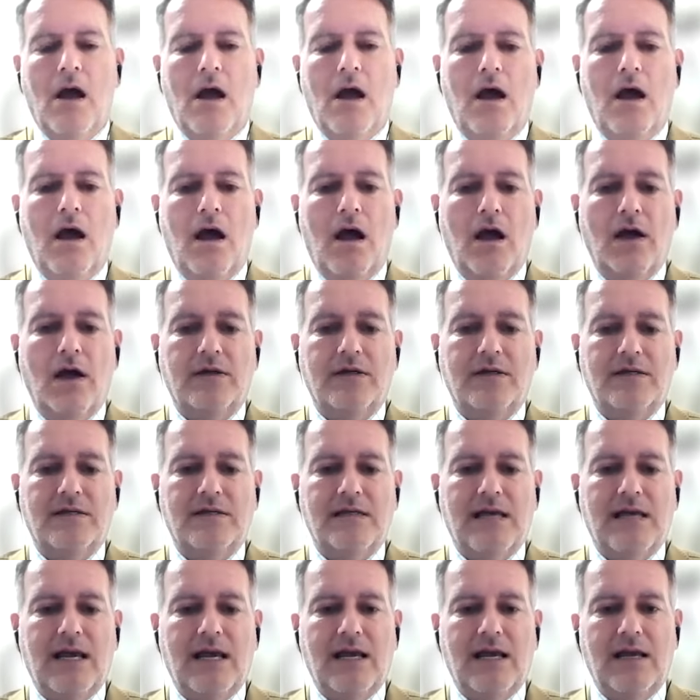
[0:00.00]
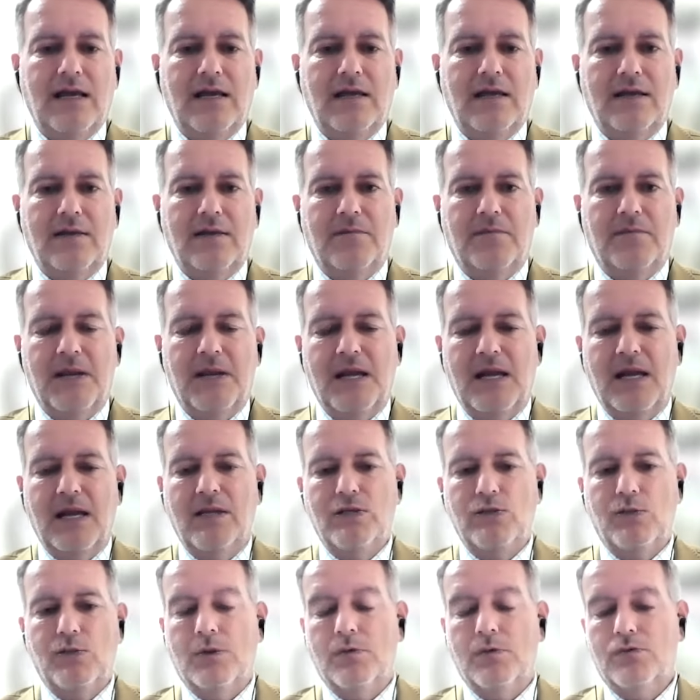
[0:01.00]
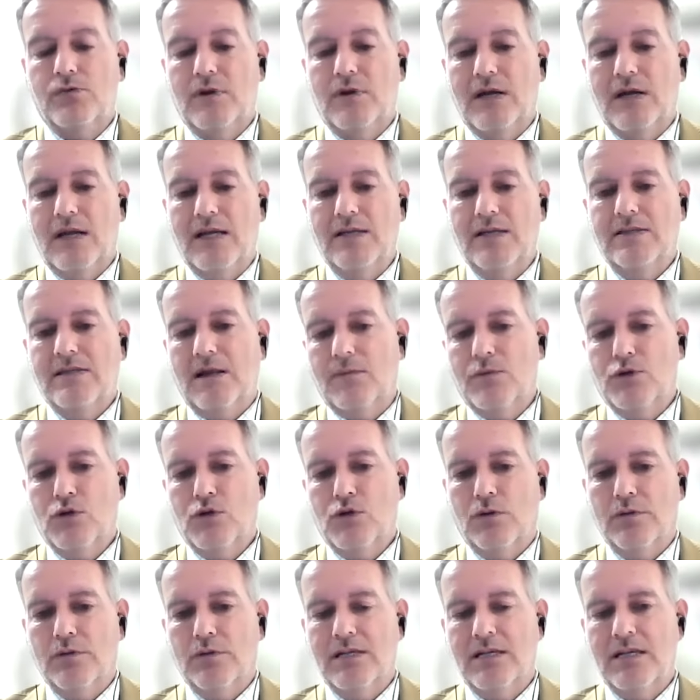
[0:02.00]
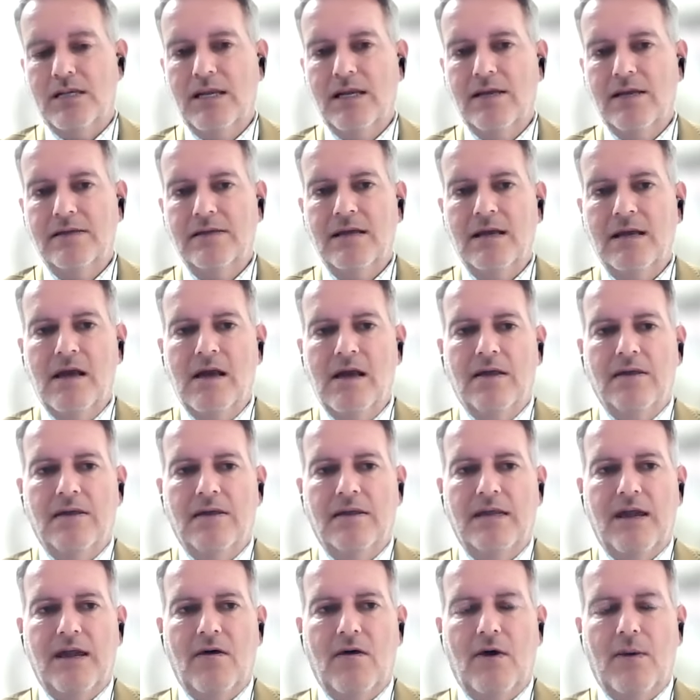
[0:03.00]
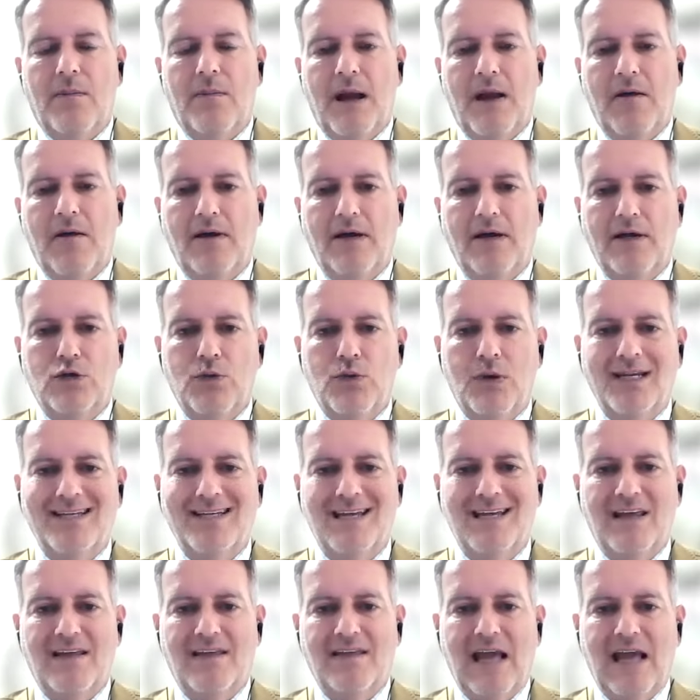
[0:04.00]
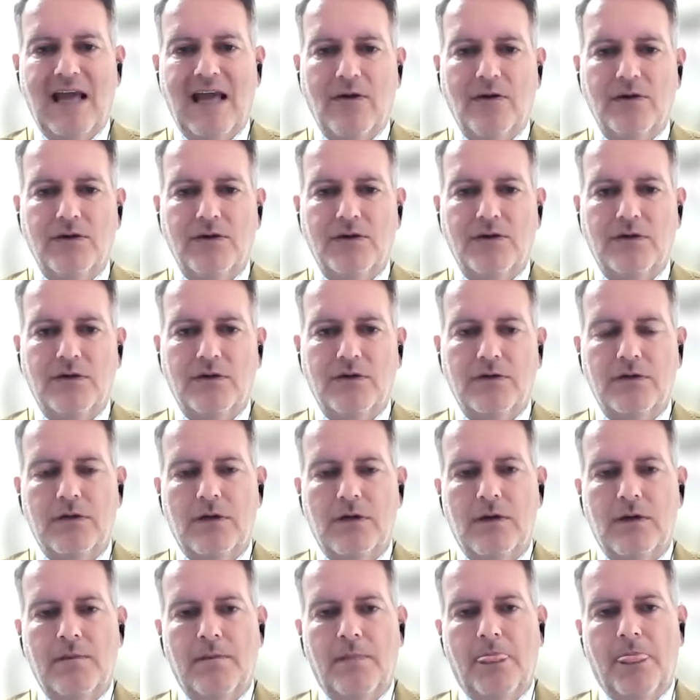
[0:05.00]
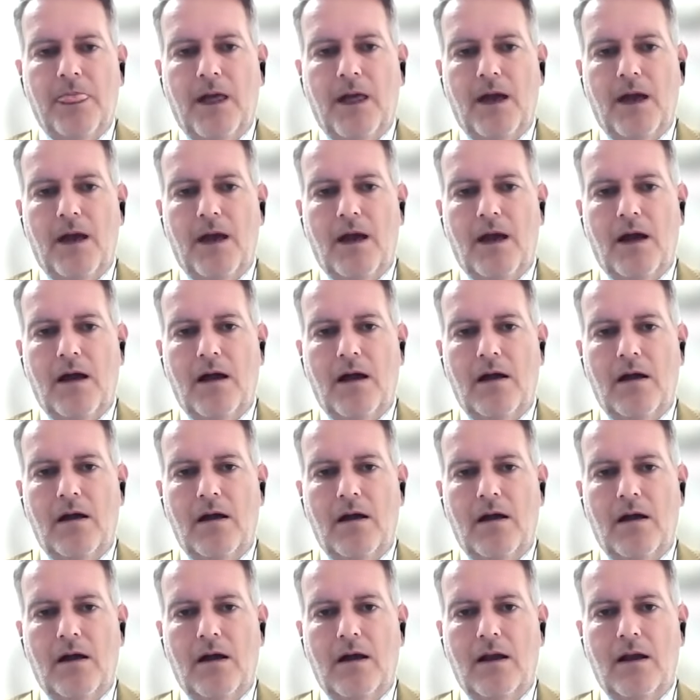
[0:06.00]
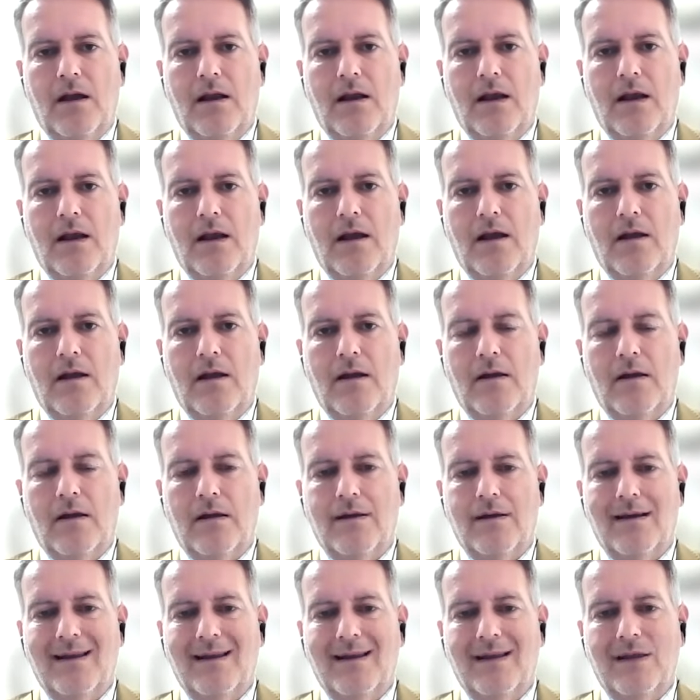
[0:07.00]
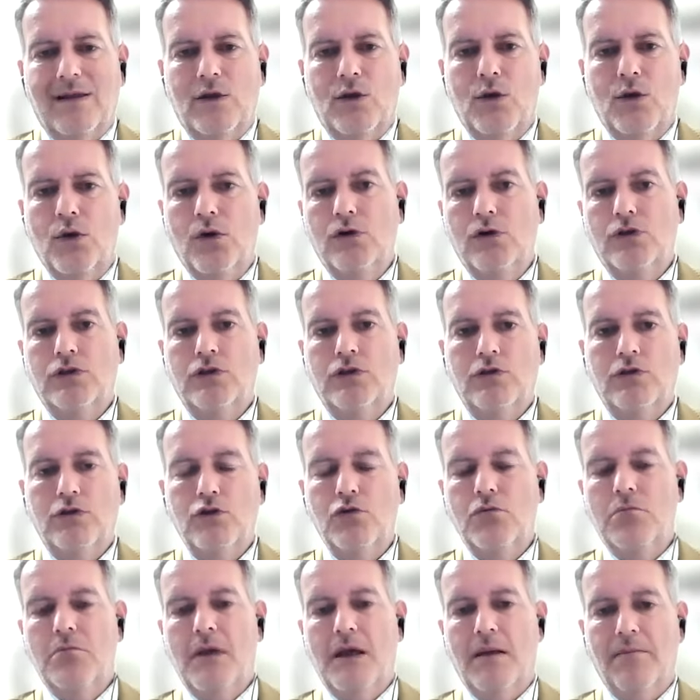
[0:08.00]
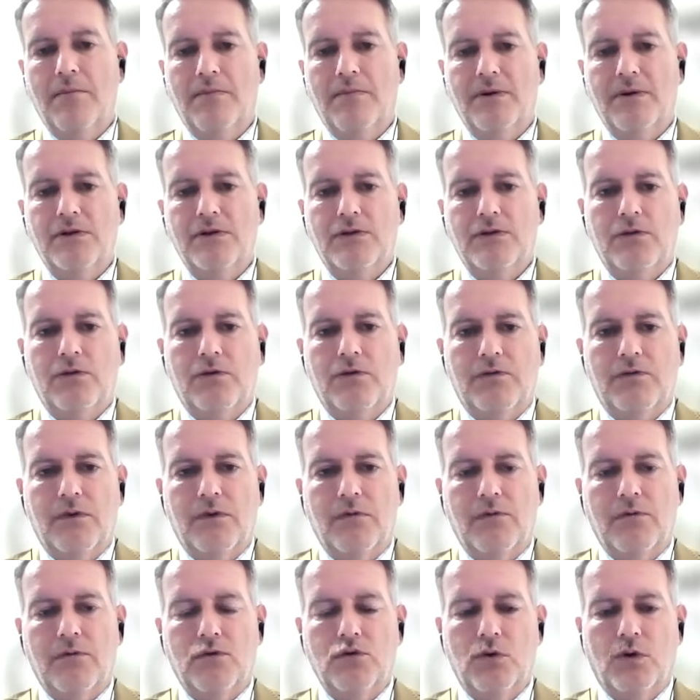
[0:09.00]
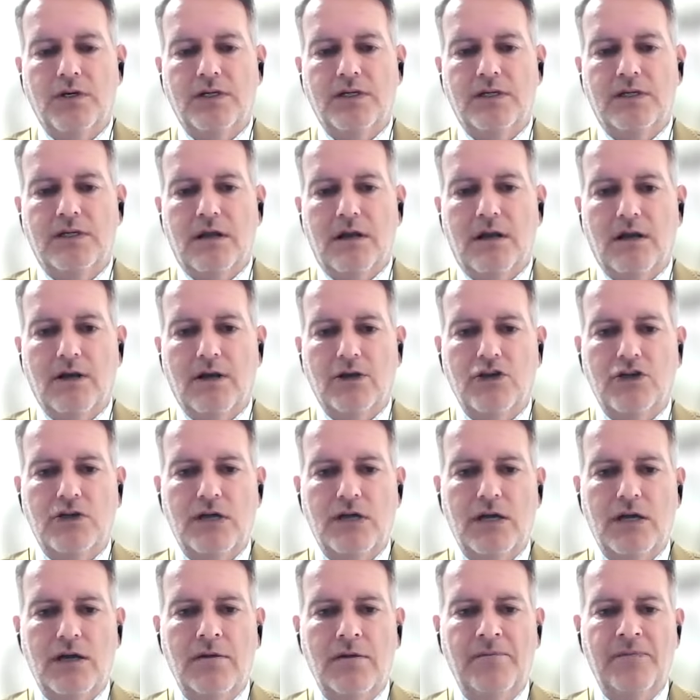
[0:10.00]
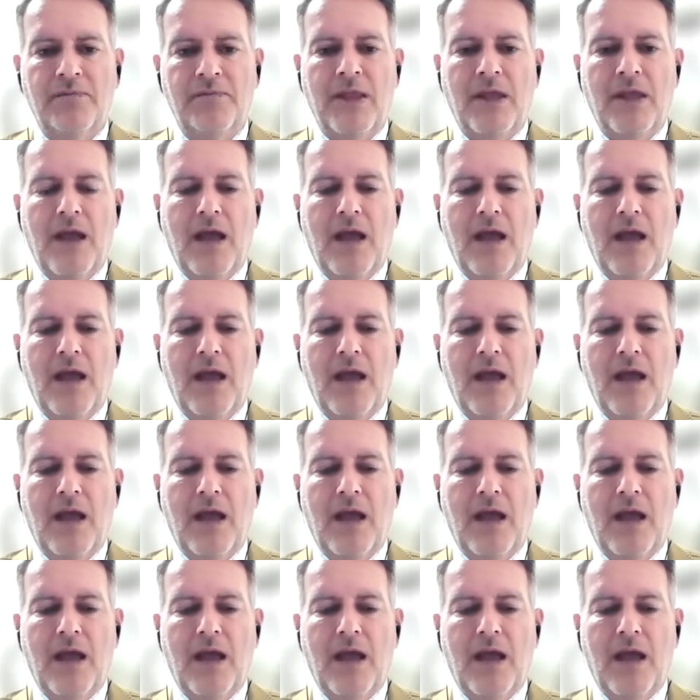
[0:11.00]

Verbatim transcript: Uh, today, it appears it was released, I'm sure it was leaked, that there are apparently 20,000 uh, uh, uh, Likud new members who have, have joined in the last year,